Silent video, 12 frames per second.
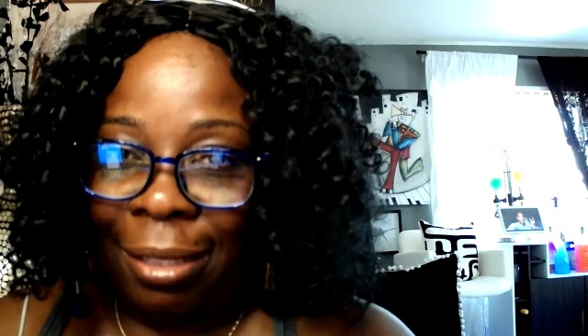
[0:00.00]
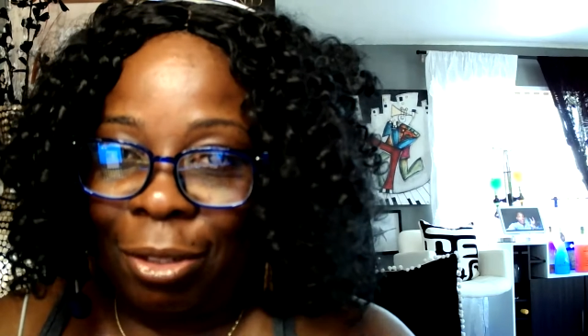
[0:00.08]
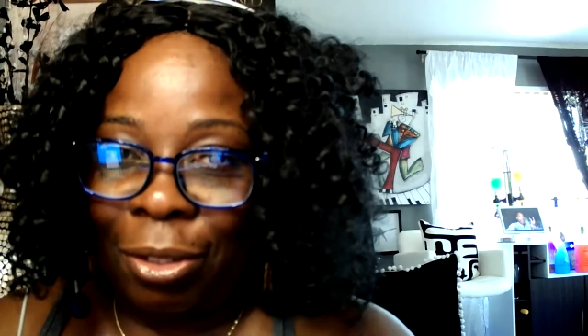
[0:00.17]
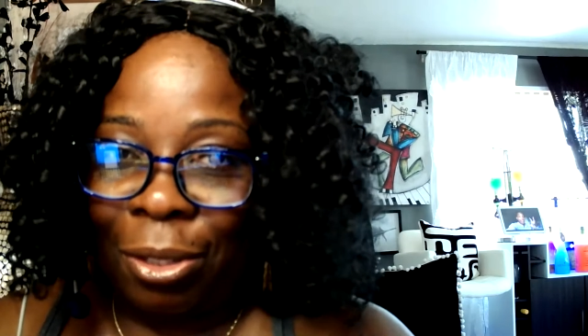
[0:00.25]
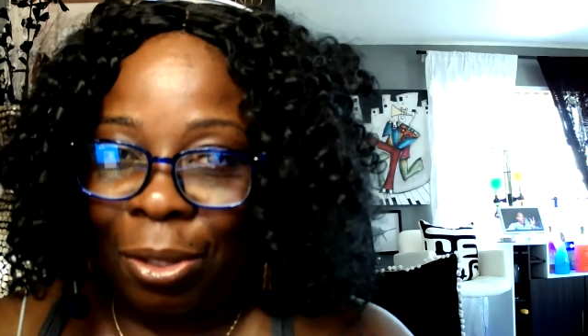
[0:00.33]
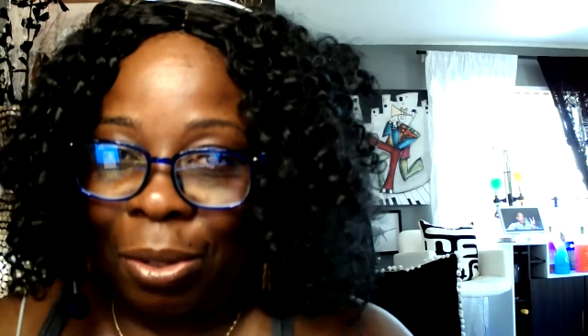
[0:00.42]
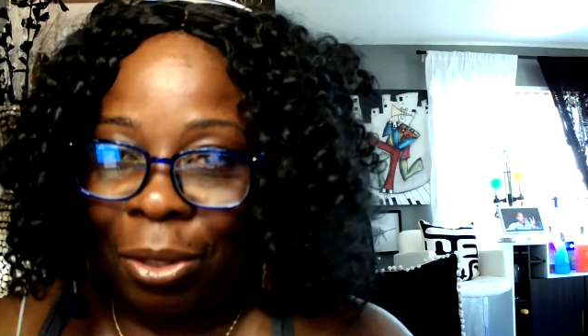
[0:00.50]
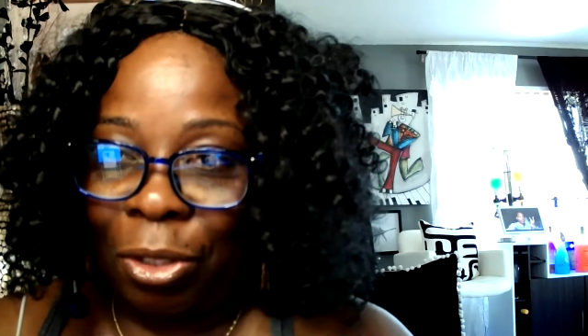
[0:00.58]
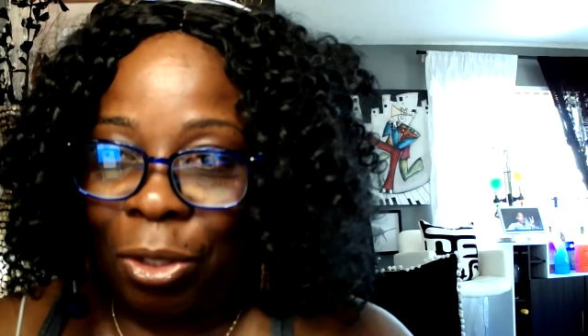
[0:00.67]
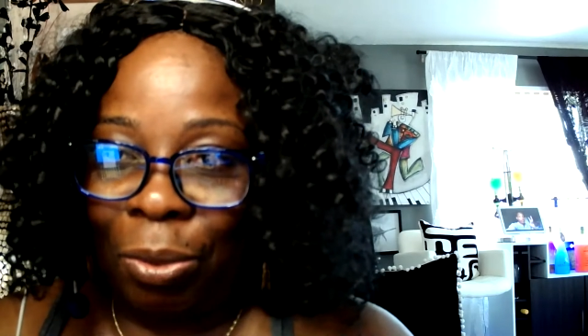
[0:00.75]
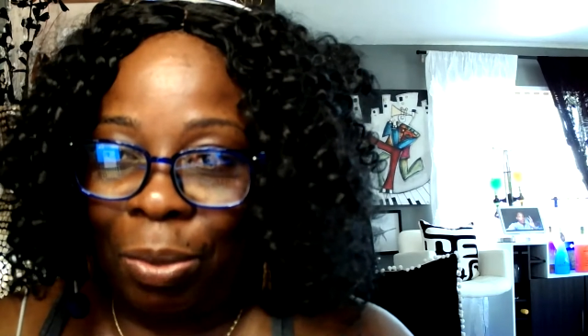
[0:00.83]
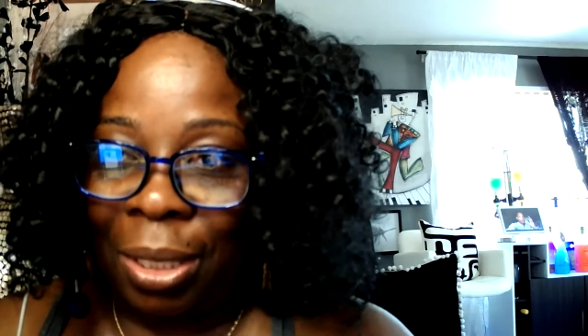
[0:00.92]
just look
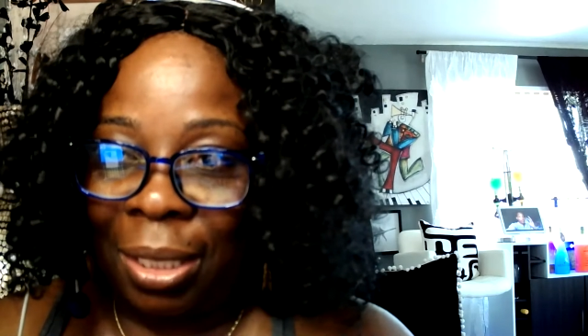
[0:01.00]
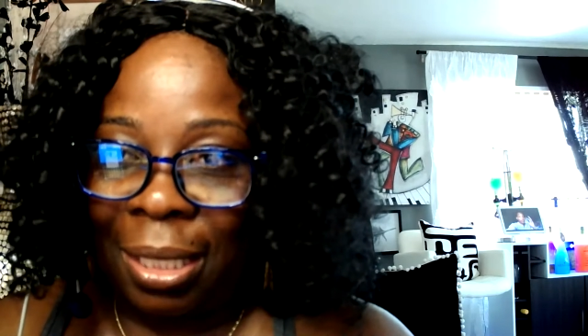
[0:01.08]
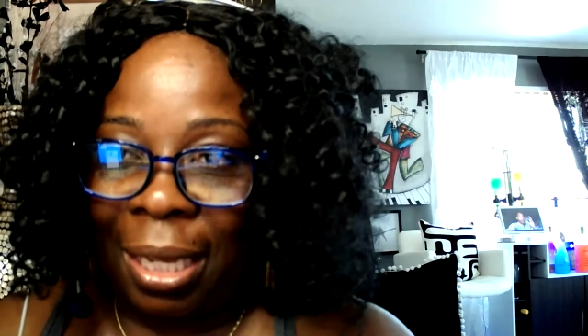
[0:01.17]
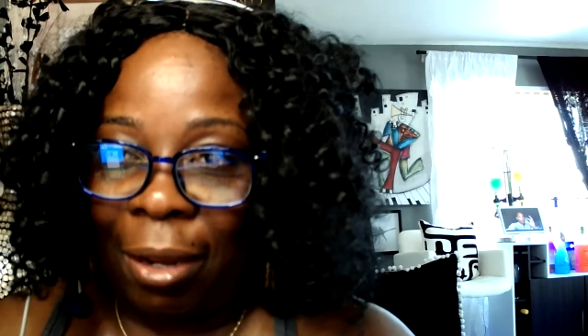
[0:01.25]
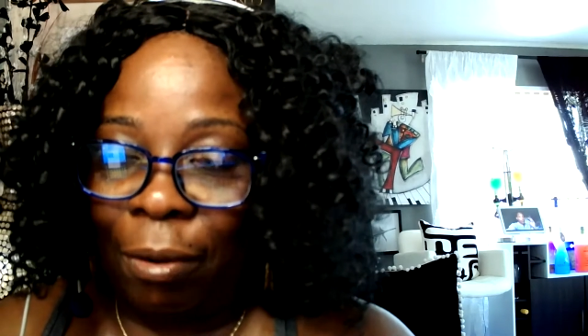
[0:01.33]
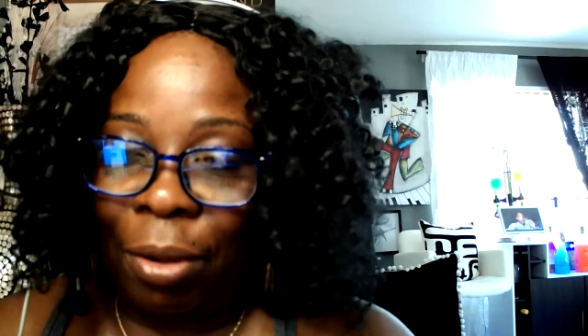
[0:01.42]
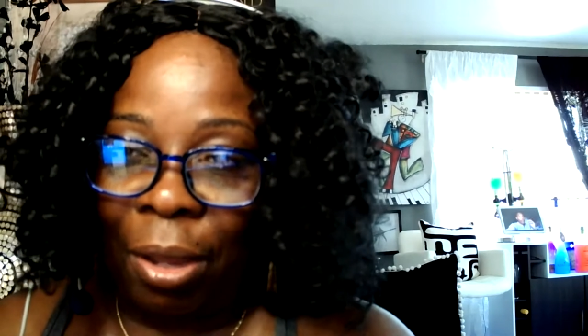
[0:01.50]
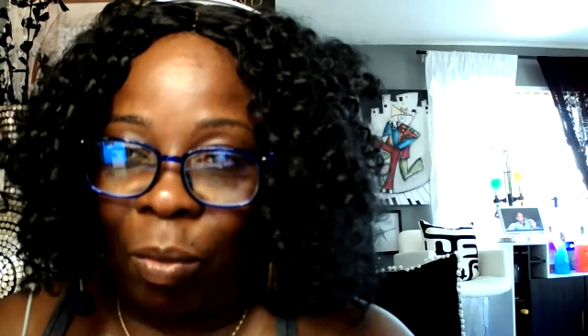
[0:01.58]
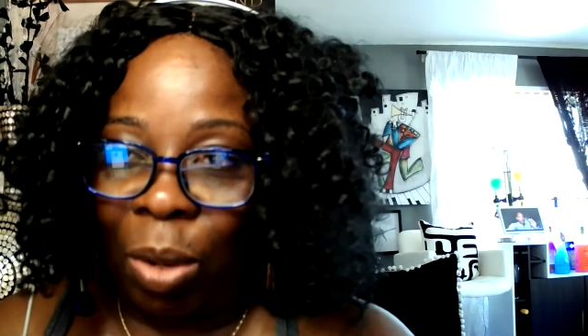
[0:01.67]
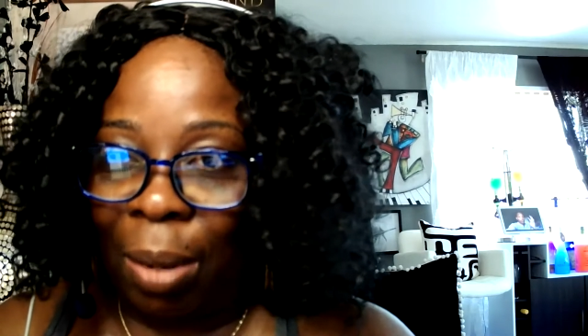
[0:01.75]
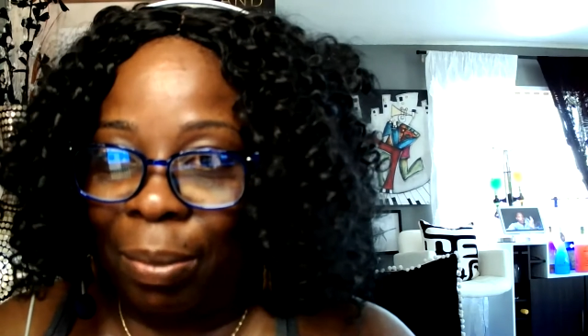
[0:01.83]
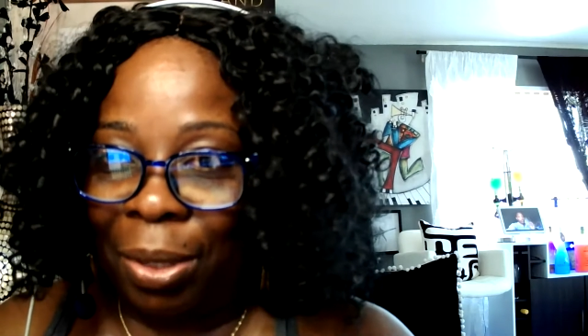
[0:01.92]
at you and say, okay,
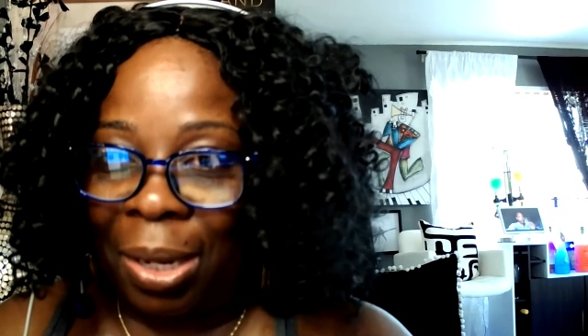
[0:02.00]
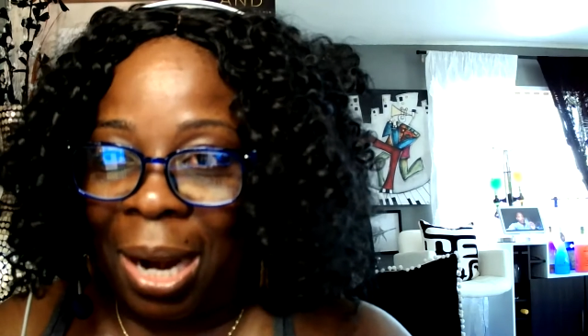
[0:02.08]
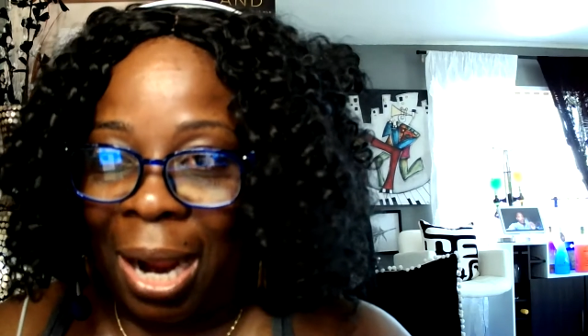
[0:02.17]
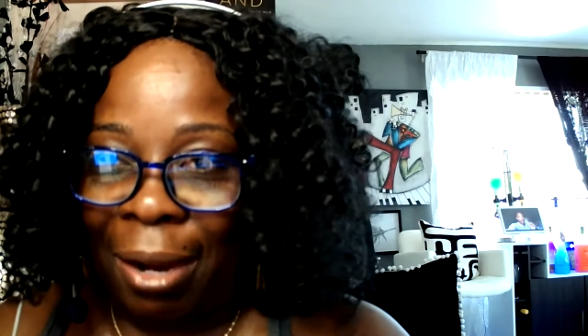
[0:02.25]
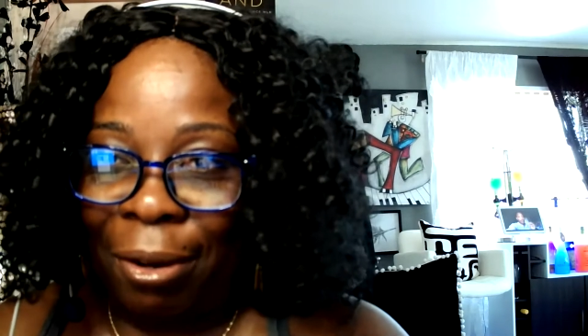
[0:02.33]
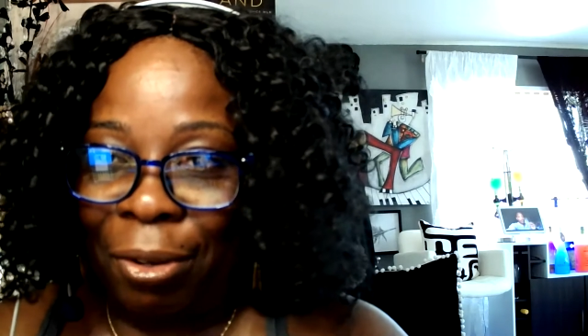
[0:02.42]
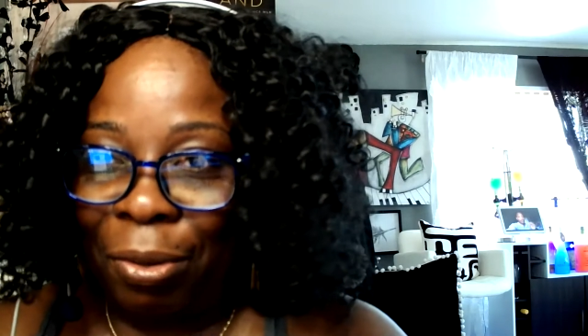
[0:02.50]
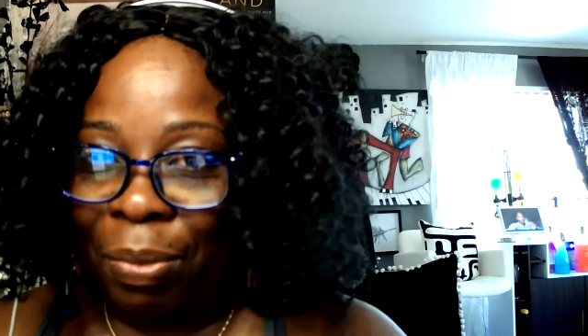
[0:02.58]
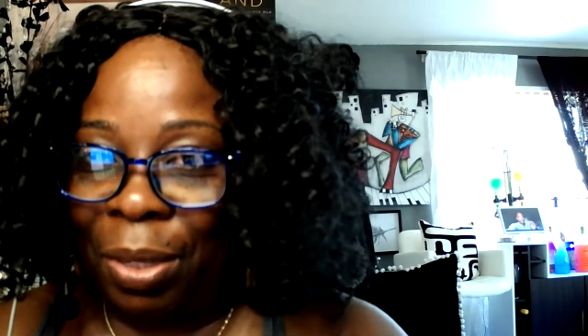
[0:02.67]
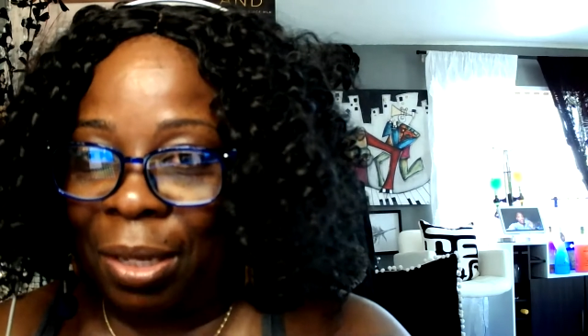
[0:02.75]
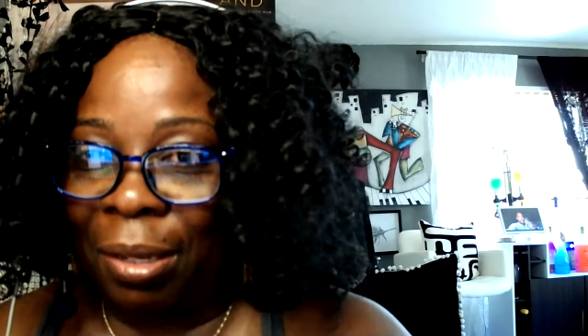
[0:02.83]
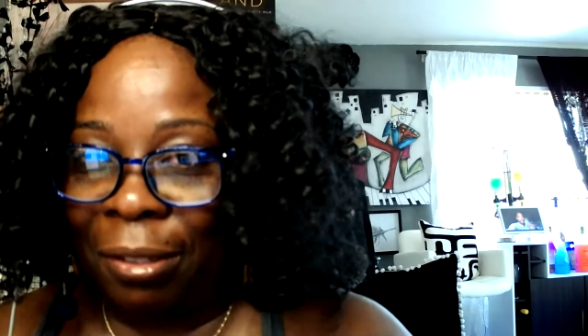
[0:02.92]
well, I'm going to hire you
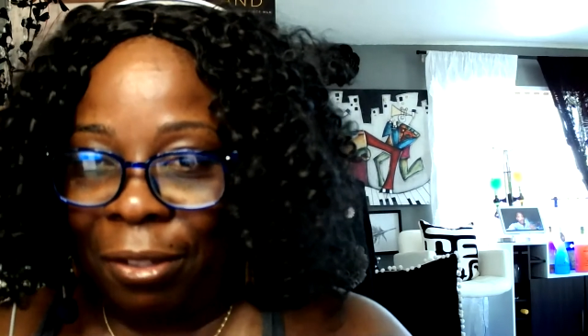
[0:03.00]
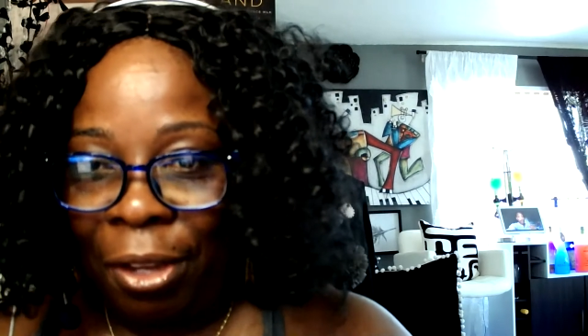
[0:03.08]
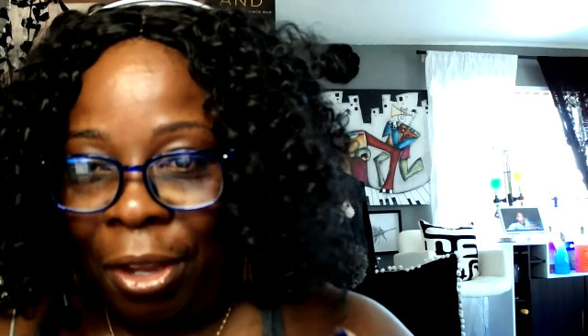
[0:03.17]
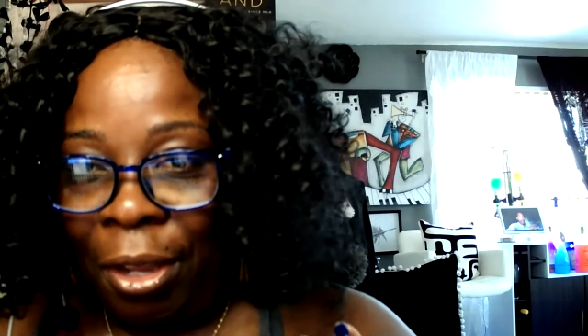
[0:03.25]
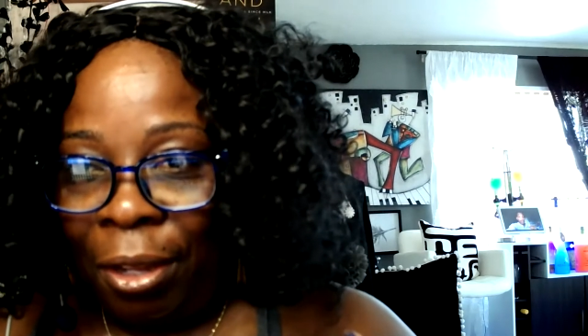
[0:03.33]
because